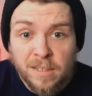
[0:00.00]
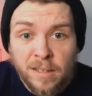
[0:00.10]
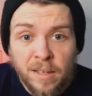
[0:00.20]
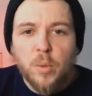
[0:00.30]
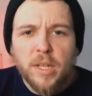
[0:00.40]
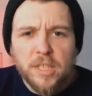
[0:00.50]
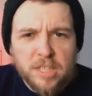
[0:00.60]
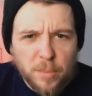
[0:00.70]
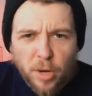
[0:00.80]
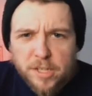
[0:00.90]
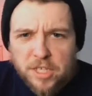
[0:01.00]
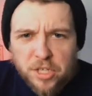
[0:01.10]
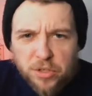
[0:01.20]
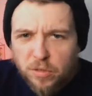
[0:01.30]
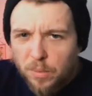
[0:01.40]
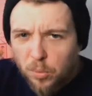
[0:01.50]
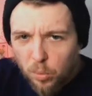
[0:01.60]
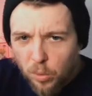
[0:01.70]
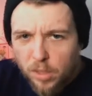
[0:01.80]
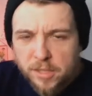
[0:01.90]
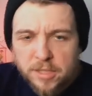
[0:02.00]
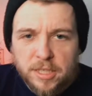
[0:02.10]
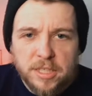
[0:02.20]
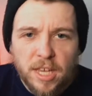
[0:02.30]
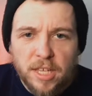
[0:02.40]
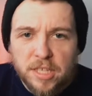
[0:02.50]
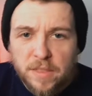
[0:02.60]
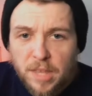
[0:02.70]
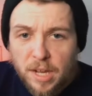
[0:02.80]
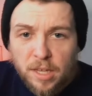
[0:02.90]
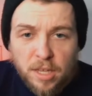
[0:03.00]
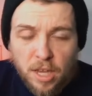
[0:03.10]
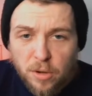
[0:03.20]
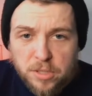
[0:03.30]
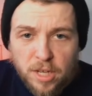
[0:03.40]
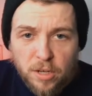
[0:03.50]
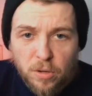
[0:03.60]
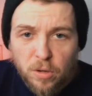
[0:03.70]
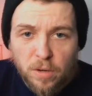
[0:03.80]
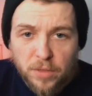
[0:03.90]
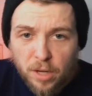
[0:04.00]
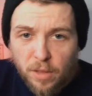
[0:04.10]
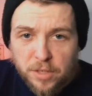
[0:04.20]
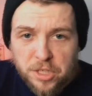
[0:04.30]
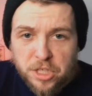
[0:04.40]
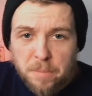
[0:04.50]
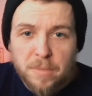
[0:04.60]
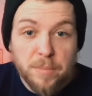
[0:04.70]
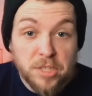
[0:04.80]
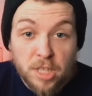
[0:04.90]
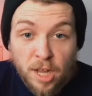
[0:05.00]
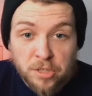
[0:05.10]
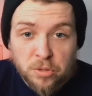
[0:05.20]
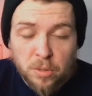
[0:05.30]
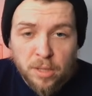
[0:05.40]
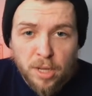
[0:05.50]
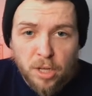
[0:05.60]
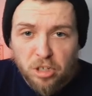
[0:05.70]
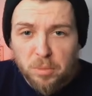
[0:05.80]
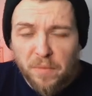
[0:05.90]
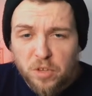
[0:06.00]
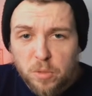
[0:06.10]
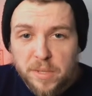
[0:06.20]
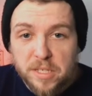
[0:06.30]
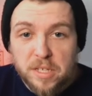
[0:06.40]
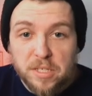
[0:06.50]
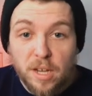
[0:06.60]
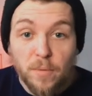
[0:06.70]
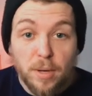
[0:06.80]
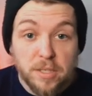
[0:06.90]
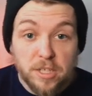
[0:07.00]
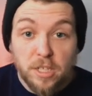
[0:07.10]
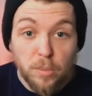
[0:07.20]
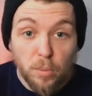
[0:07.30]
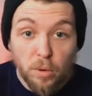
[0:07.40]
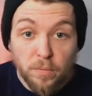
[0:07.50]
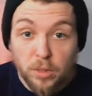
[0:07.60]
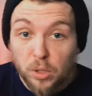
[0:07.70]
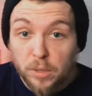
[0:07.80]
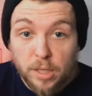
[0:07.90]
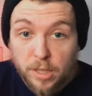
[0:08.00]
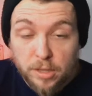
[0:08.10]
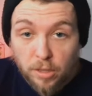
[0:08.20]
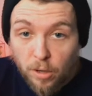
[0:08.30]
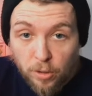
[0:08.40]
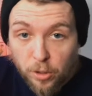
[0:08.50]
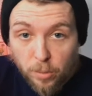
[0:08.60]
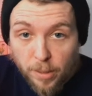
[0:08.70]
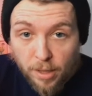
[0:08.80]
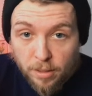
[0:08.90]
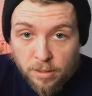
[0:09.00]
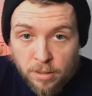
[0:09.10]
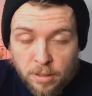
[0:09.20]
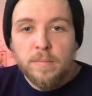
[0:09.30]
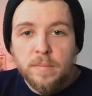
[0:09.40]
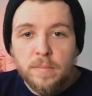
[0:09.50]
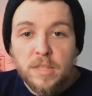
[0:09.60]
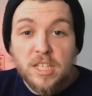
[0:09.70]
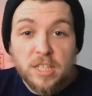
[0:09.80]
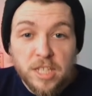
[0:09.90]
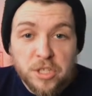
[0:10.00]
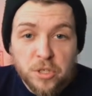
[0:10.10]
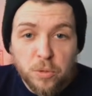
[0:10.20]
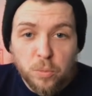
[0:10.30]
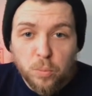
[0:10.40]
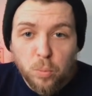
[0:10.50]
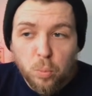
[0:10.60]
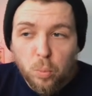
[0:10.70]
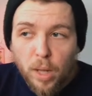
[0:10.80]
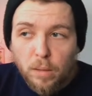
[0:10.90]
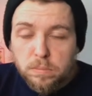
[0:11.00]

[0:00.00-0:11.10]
Quickly summarized, issue number 1 sees a synthetic caretaker of the colony ship named Siastra and a group of humans discover a xenomorph lurking in the cargo bay. This leads to, well,